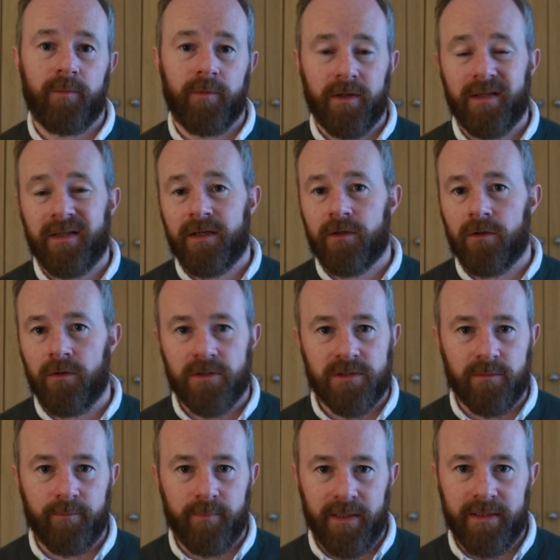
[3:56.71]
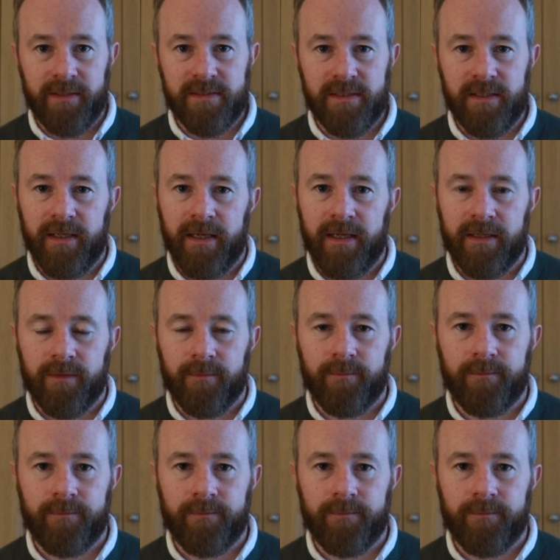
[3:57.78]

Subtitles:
but it did cost them billions in the end.